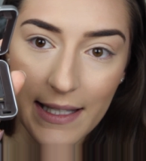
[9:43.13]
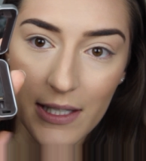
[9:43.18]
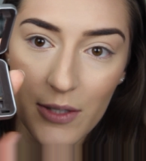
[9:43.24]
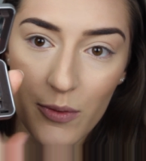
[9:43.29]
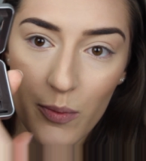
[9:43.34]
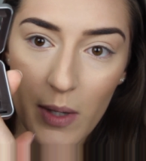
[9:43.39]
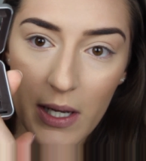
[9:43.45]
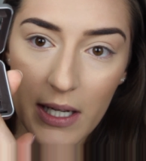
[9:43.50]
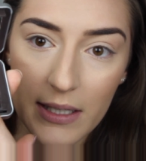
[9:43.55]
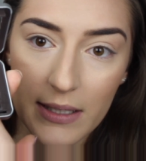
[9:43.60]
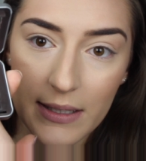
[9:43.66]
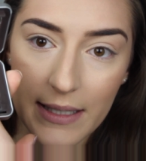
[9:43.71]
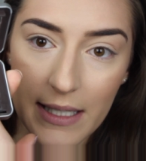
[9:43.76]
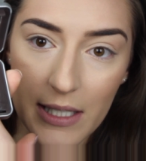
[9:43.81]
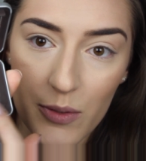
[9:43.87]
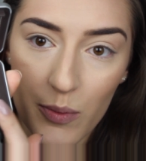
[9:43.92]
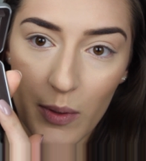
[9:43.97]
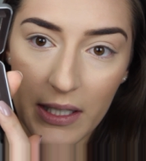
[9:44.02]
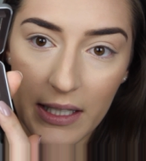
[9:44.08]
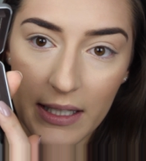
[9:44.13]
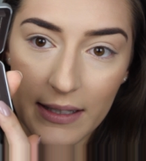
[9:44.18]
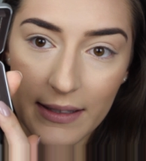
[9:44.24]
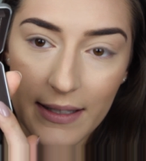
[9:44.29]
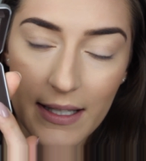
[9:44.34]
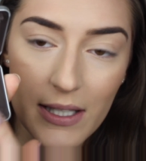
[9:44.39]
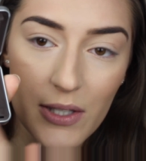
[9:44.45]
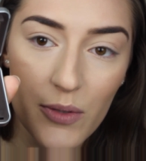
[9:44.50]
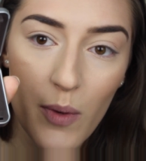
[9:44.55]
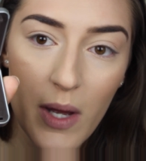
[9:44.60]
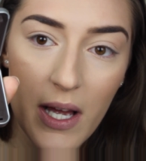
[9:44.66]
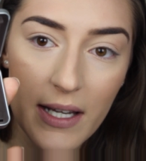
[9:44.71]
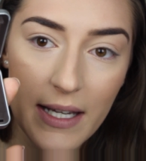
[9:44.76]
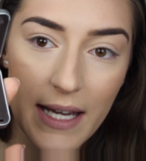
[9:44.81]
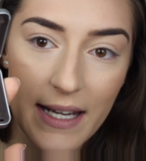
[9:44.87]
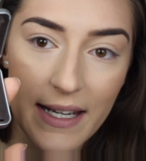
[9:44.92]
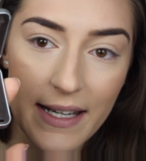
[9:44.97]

this one, and this one,